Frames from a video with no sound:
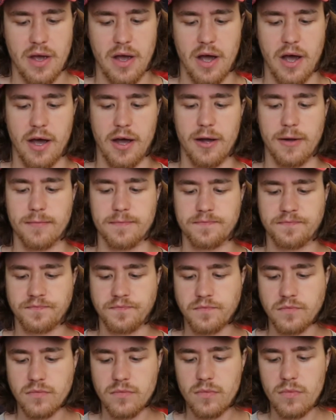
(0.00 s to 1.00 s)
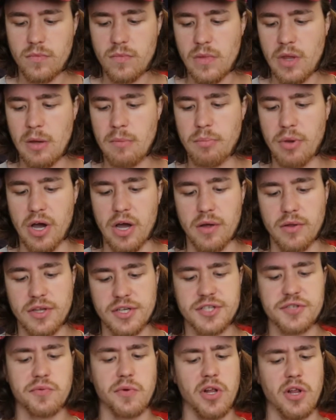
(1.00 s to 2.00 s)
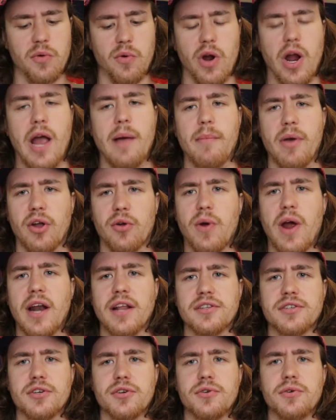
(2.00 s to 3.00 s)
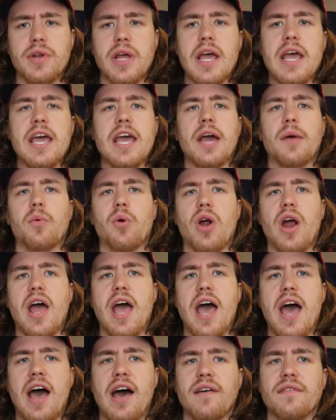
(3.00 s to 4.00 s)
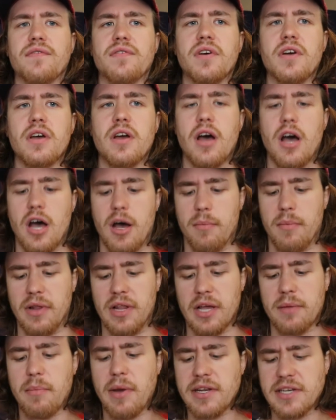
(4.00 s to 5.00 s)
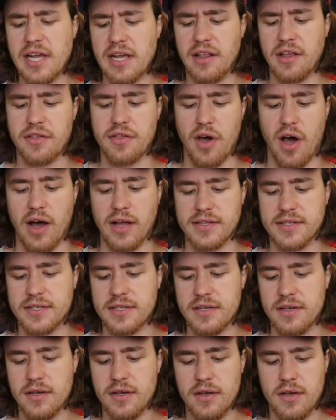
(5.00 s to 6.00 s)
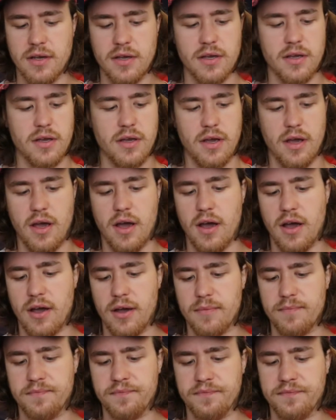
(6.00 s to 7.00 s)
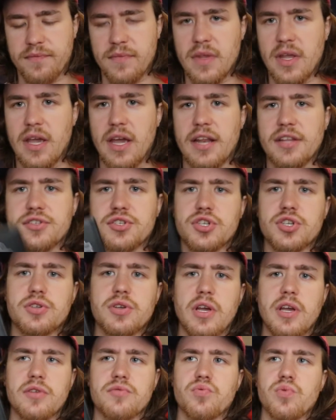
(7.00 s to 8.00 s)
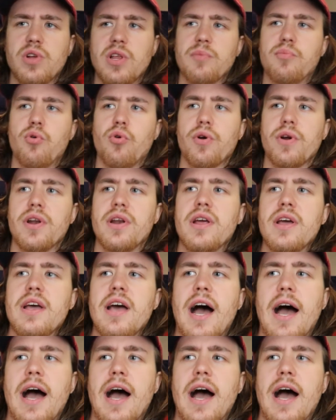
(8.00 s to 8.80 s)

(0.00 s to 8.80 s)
but this is really where I have my gratitude and where I have like my daily thoughts, and it's really important.